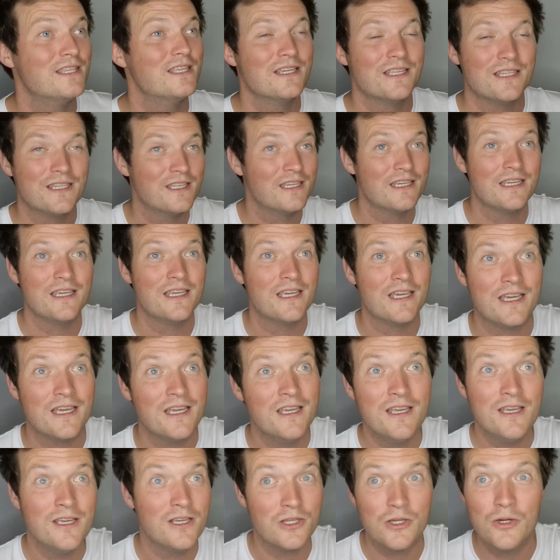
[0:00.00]
that the
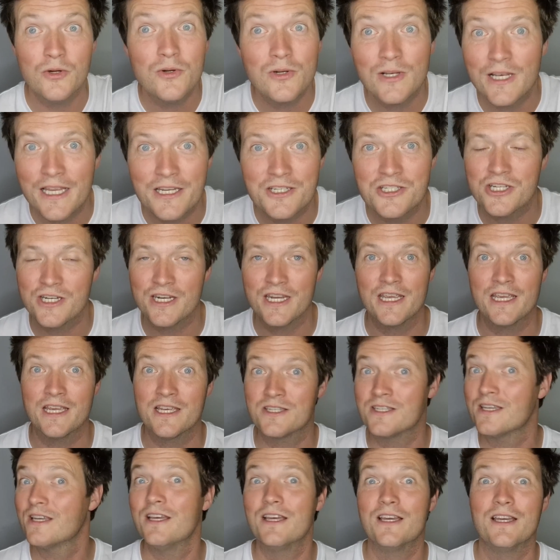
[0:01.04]
Google
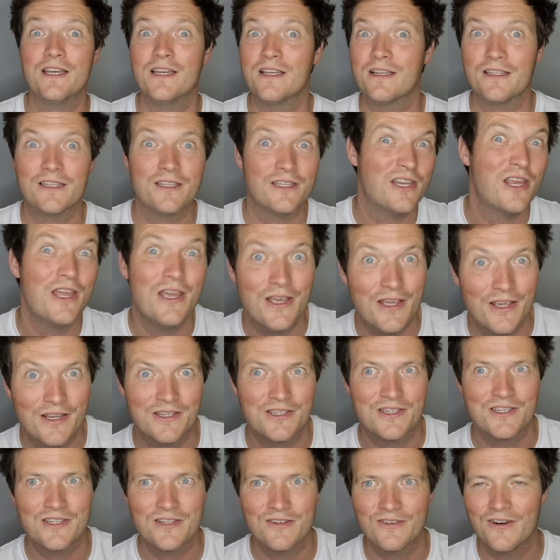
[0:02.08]
engineers are
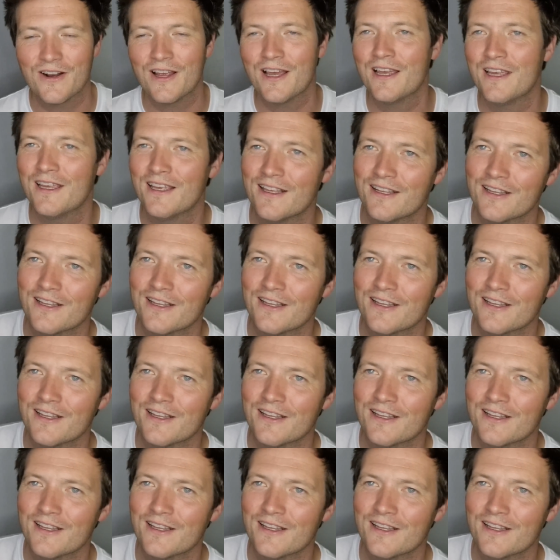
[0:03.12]
nerds, right?